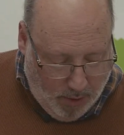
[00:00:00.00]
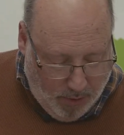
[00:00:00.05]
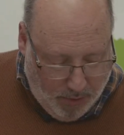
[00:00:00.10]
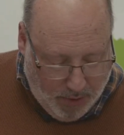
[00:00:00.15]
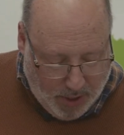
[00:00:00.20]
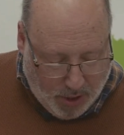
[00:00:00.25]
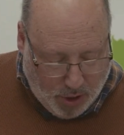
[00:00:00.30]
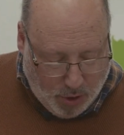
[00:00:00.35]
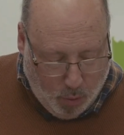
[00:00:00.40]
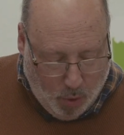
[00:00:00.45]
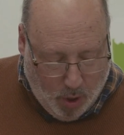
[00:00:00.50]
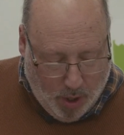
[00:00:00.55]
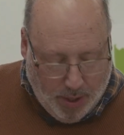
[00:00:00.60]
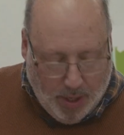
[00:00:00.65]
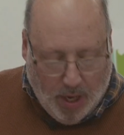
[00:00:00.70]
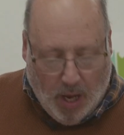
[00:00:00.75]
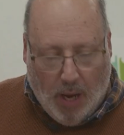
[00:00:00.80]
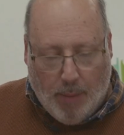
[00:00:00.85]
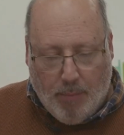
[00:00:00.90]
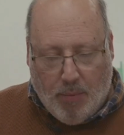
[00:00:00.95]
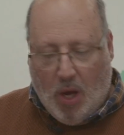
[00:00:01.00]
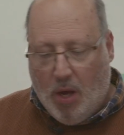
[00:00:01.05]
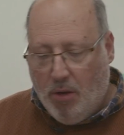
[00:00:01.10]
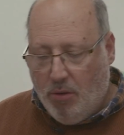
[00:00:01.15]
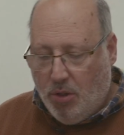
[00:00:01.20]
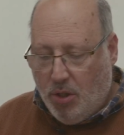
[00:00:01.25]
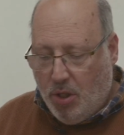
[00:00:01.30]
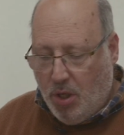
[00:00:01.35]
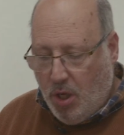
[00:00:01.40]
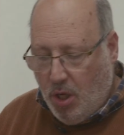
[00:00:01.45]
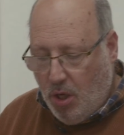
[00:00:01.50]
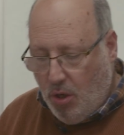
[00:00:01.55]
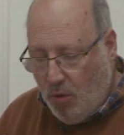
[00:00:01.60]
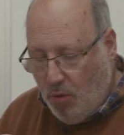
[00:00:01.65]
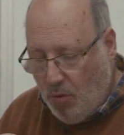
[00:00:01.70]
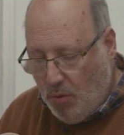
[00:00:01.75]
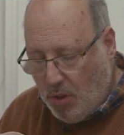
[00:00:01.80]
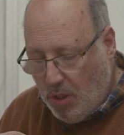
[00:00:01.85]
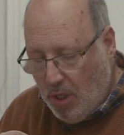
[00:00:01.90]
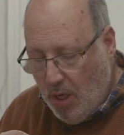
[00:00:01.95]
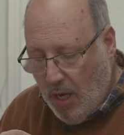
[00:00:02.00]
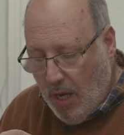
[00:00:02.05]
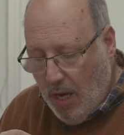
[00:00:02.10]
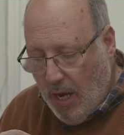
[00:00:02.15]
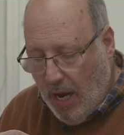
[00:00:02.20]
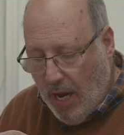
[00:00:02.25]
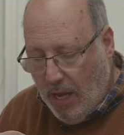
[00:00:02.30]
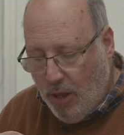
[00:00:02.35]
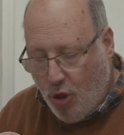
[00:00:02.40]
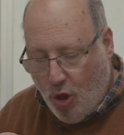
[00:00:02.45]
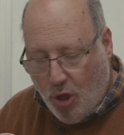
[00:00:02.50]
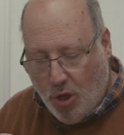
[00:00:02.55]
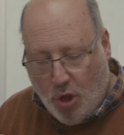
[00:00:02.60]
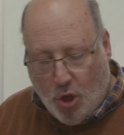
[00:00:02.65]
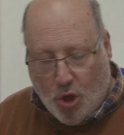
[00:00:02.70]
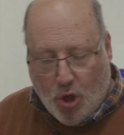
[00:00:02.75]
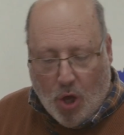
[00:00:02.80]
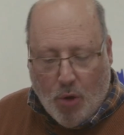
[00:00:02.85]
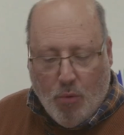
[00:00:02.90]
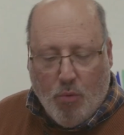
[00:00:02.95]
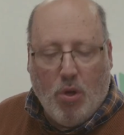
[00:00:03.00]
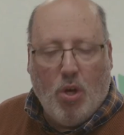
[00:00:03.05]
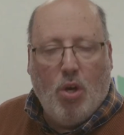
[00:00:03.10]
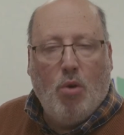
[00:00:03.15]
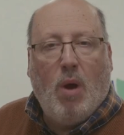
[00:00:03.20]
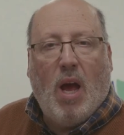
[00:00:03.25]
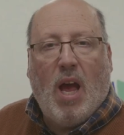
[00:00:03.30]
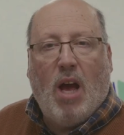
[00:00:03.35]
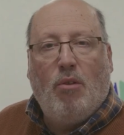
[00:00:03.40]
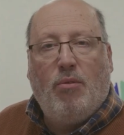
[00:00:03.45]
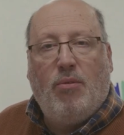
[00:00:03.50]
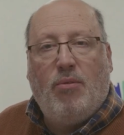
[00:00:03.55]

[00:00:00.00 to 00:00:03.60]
This one I'm going to use and just show you how